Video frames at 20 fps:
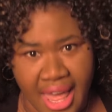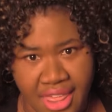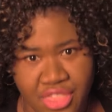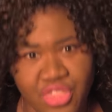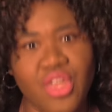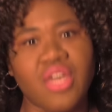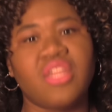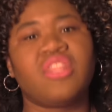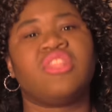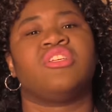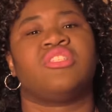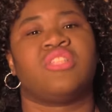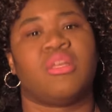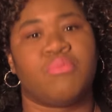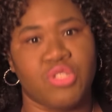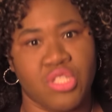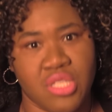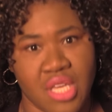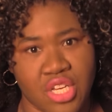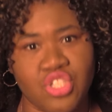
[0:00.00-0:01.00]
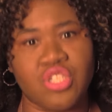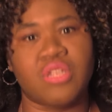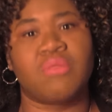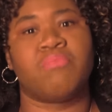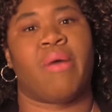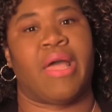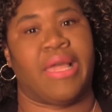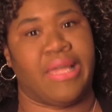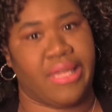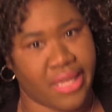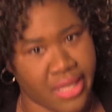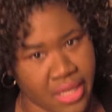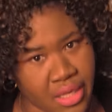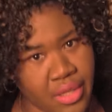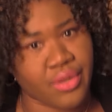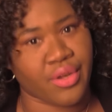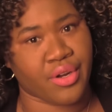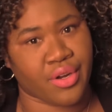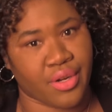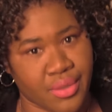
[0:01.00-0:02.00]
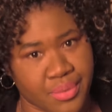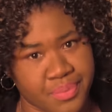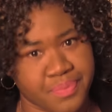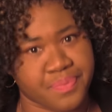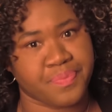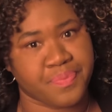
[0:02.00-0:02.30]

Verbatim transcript: I think this obsession might kill her.